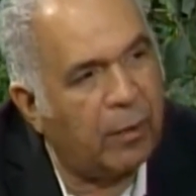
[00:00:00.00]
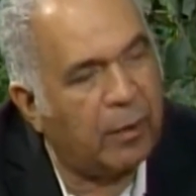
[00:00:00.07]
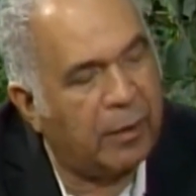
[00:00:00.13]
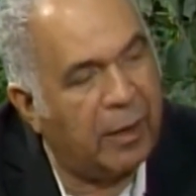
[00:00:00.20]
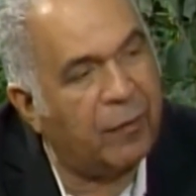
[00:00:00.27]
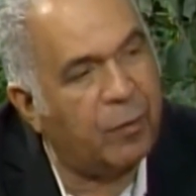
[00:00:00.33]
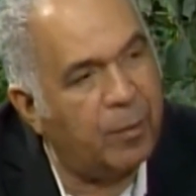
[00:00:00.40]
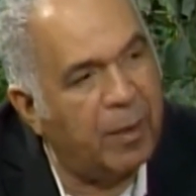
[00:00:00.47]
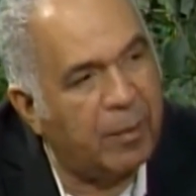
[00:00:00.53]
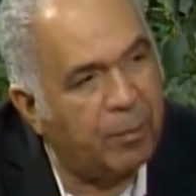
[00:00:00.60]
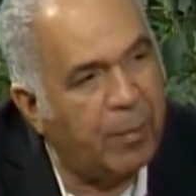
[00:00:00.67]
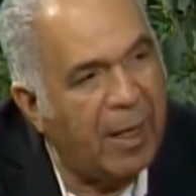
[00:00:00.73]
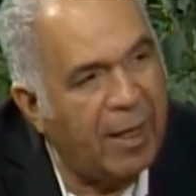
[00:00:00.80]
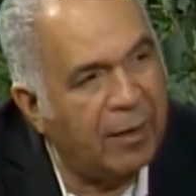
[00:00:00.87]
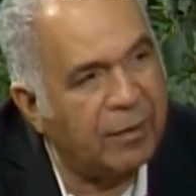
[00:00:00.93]
government
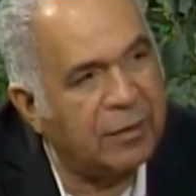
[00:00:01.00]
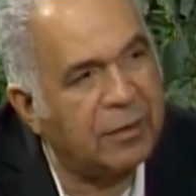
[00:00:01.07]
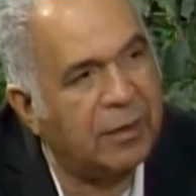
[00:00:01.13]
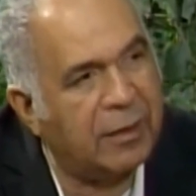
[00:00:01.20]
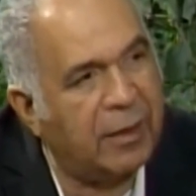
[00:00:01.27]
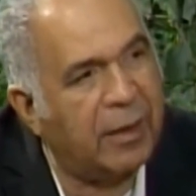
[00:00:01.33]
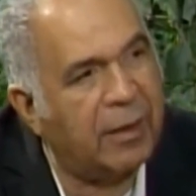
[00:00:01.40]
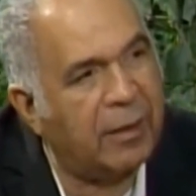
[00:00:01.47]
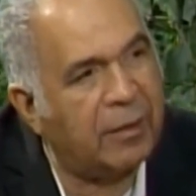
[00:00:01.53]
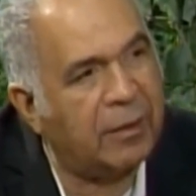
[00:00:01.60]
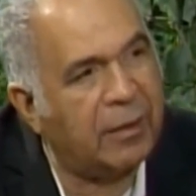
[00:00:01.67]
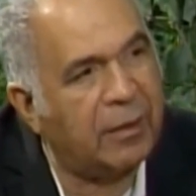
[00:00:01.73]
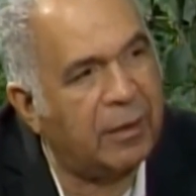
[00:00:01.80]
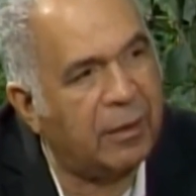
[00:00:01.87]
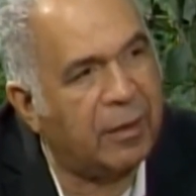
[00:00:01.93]
policy
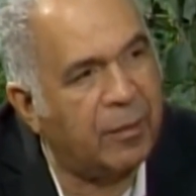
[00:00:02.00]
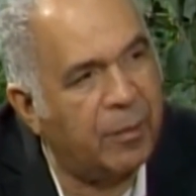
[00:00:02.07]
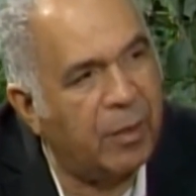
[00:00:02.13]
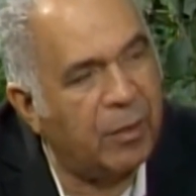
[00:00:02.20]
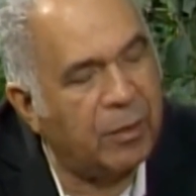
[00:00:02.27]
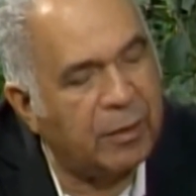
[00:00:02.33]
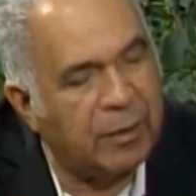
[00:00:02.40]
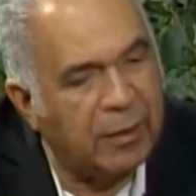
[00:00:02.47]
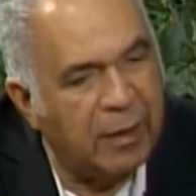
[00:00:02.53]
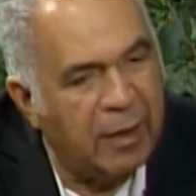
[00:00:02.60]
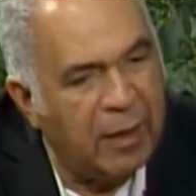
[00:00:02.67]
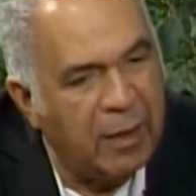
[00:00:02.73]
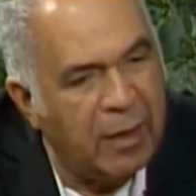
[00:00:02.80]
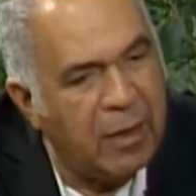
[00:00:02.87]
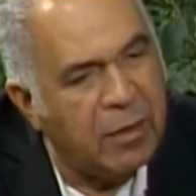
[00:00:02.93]
and the community.
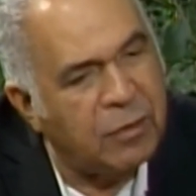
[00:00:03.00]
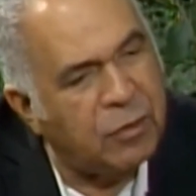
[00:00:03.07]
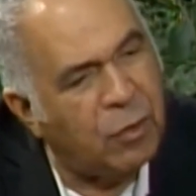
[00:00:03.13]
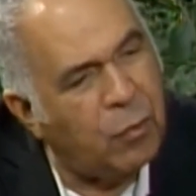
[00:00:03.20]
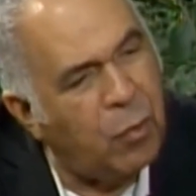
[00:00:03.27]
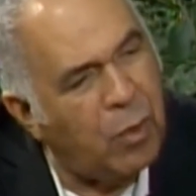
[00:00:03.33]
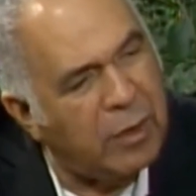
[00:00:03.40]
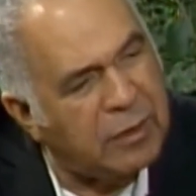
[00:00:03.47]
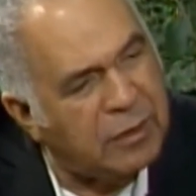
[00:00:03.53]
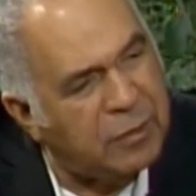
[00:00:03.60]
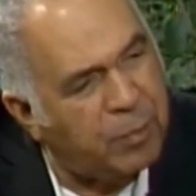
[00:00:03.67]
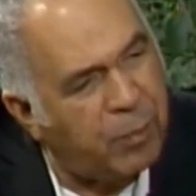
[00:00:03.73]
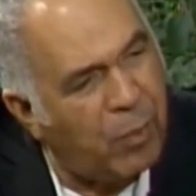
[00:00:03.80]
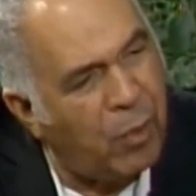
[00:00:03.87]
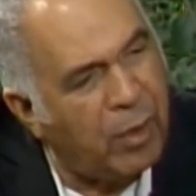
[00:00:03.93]
So what
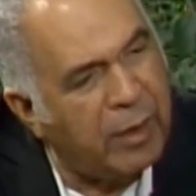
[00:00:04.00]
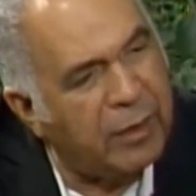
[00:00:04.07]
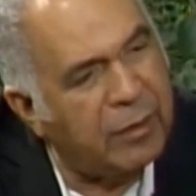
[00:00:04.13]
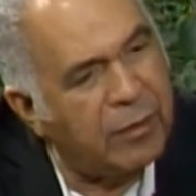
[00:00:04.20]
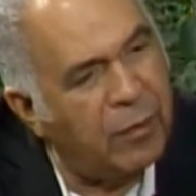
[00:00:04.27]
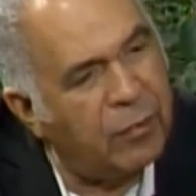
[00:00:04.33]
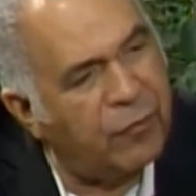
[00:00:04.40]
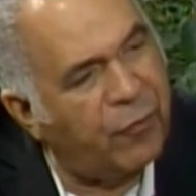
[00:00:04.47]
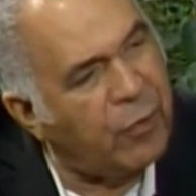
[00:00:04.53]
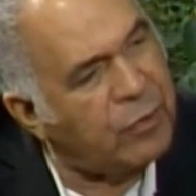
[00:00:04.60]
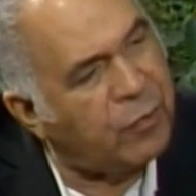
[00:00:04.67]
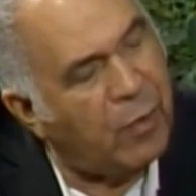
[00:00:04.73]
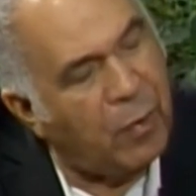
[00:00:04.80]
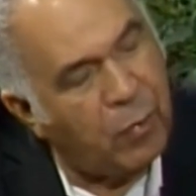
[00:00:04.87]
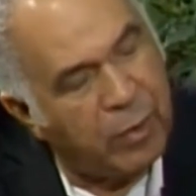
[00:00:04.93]
sparked,
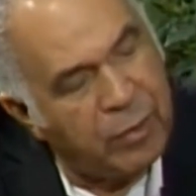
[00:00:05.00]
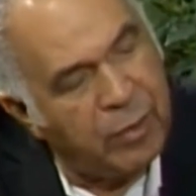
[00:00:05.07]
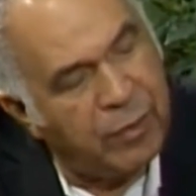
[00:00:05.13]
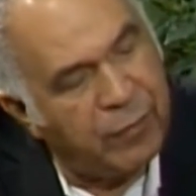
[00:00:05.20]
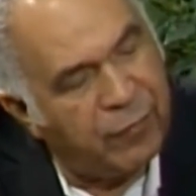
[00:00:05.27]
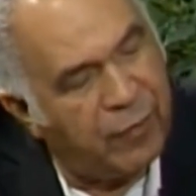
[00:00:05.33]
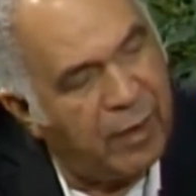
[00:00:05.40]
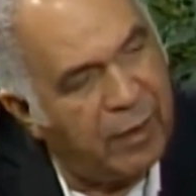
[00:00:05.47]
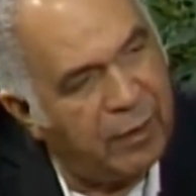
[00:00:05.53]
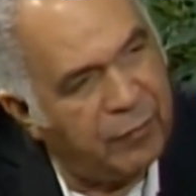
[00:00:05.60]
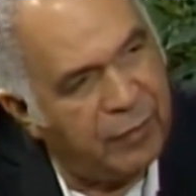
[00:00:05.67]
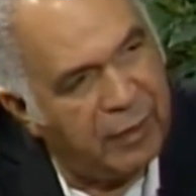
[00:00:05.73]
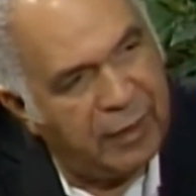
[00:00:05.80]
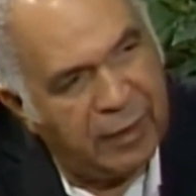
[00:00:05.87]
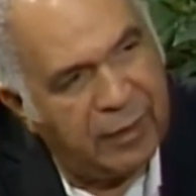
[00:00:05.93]
first of all, were you involved
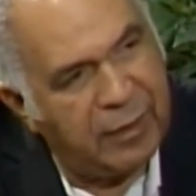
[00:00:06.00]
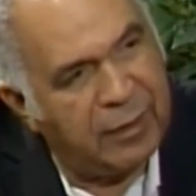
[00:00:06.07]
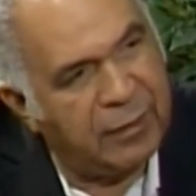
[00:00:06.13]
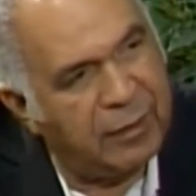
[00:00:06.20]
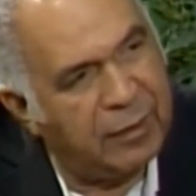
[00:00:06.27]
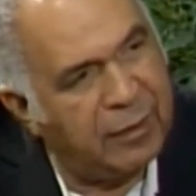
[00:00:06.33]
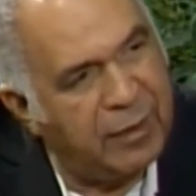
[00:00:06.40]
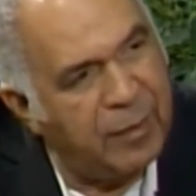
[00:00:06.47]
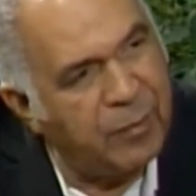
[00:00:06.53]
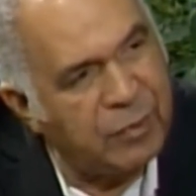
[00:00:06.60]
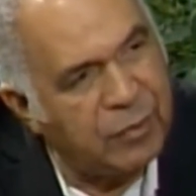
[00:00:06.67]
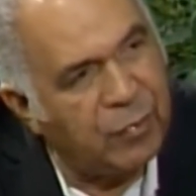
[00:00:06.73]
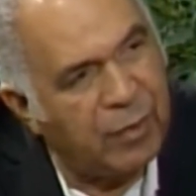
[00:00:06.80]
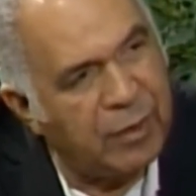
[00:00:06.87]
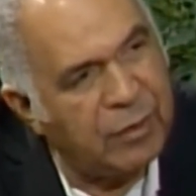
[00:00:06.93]
in any other
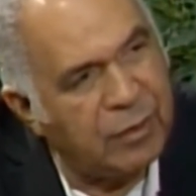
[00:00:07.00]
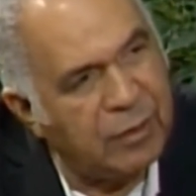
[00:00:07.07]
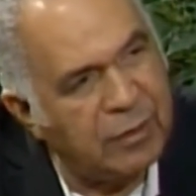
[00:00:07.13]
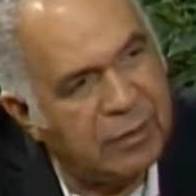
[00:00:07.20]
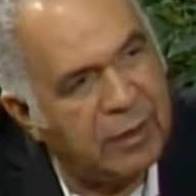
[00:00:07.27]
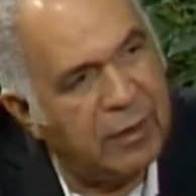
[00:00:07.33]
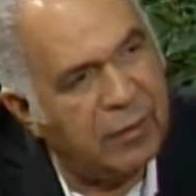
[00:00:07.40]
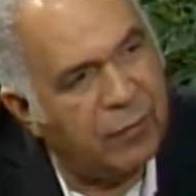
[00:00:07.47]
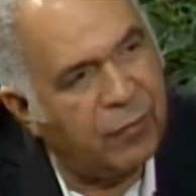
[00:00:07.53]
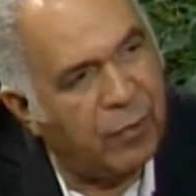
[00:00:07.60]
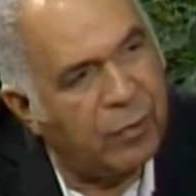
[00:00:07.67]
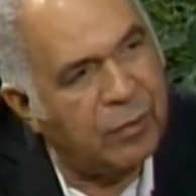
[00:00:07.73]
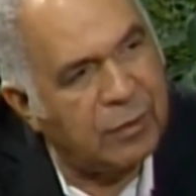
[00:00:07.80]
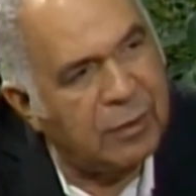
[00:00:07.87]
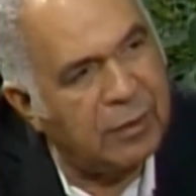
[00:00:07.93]
demonstrations in
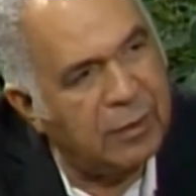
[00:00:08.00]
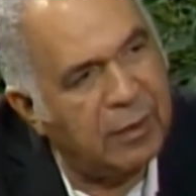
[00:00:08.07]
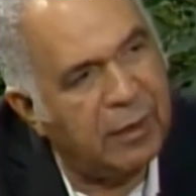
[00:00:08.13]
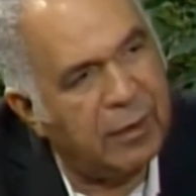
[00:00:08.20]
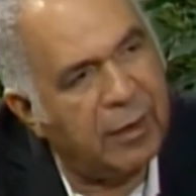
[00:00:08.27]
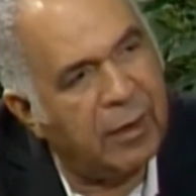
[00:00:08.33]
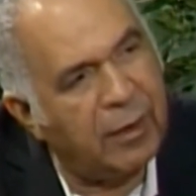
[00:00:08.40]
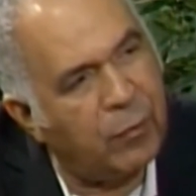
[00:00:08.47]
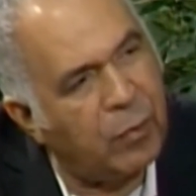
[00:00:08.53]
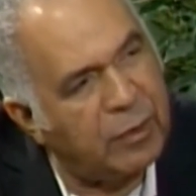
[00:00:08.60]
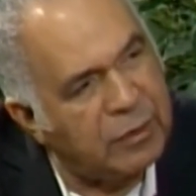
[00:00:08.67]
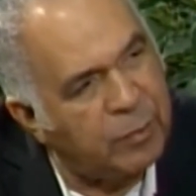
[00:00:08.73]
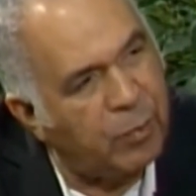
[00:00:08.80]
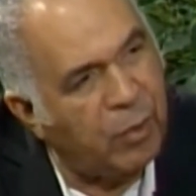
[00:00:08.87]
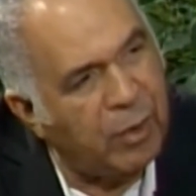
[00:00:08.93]
Ferguson? And then what
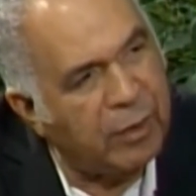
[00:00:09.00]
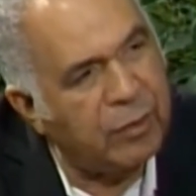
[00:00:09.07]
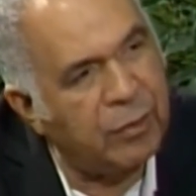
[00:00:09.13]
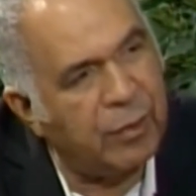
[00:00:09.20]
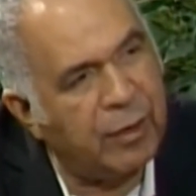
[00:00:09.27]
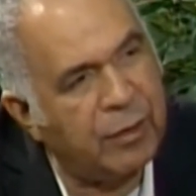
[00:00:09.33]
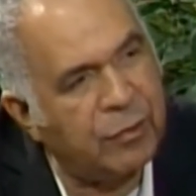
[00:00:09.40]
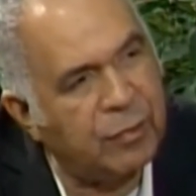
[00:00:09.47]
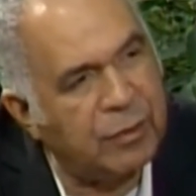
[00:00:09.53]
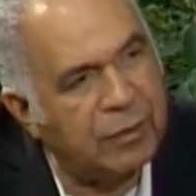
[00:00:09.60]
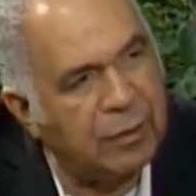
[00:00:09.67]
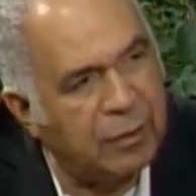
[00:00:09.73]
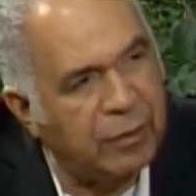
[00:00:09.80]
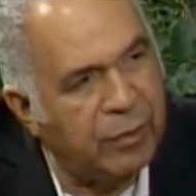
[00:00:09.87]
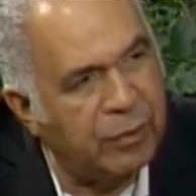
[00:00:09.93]
sparked your interest
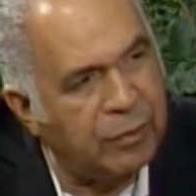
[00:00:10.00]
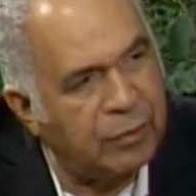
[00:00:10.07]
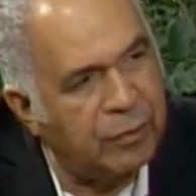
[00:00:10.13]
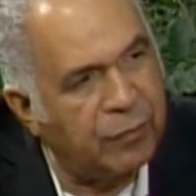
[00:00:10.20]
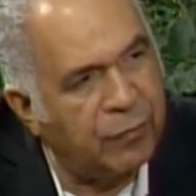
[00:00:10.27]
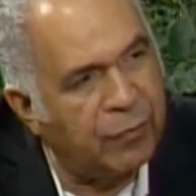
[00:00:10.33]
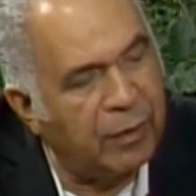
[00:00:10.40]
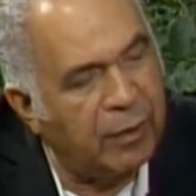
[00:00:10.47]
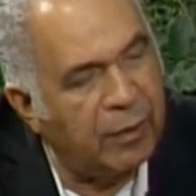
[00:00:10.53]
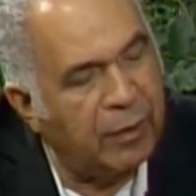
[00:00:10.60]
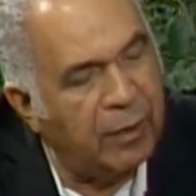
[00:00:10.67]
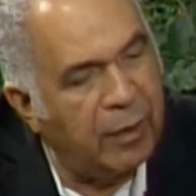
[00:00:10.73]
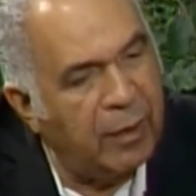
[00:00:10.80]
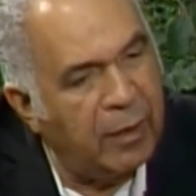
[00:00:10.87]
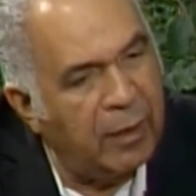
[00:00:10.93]
in terms of
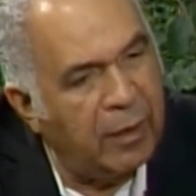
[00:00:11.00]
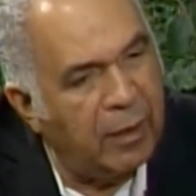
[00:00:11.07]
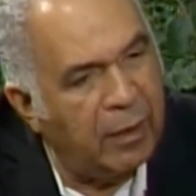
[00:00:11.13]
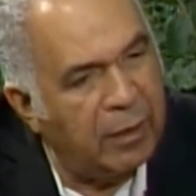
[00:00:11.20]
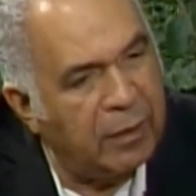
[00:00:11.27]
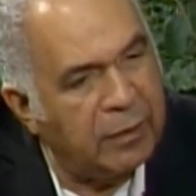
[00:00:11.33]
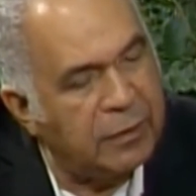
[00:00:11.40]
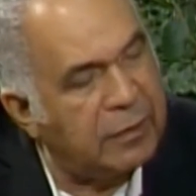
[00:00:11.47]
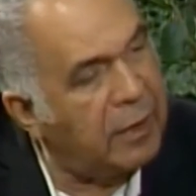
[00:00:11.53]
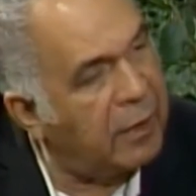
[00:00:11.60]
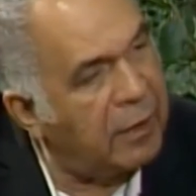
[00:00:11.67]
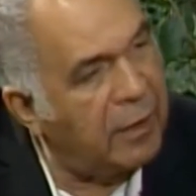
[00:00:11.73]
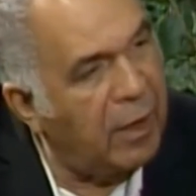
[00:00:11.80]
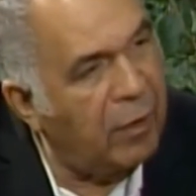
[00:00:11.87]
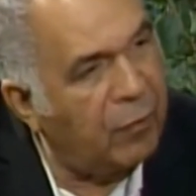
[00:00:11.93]

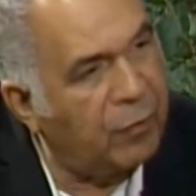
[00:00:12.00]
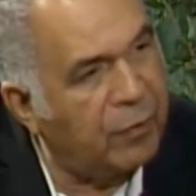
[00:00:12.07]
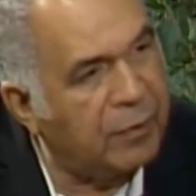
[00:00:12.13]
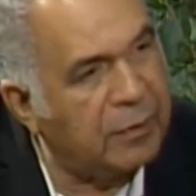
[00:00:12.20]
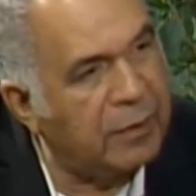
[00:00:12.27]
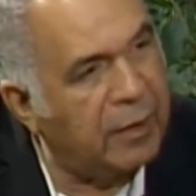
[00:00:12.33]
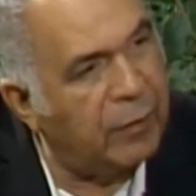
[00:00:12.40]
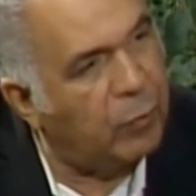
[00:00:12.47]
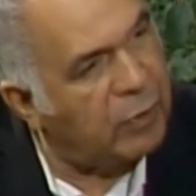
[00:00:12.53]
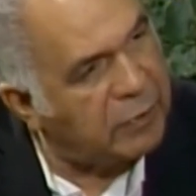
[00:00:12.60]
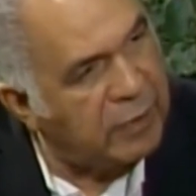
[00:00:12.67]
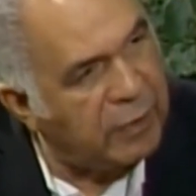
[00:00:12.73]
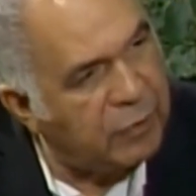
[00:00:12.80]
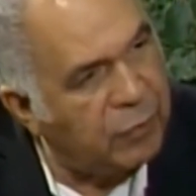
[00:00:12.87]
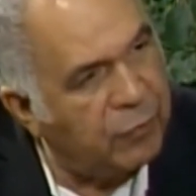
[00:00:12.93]
seeking office? And was
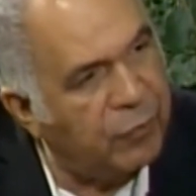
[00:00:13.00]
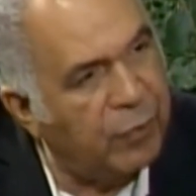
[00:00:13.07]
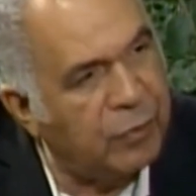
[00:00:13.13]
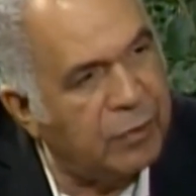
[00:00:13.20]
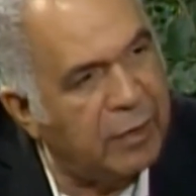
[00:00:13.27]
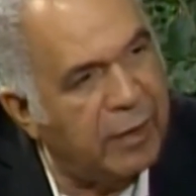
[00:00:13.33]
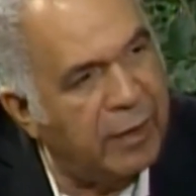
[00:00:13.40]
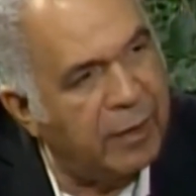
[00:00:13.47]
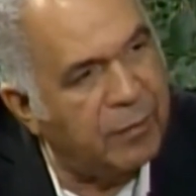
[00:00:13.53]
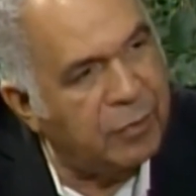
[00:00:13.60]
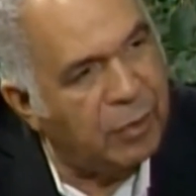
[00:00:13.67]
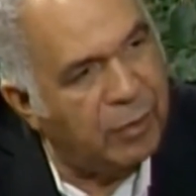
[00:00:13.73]
that your first time? So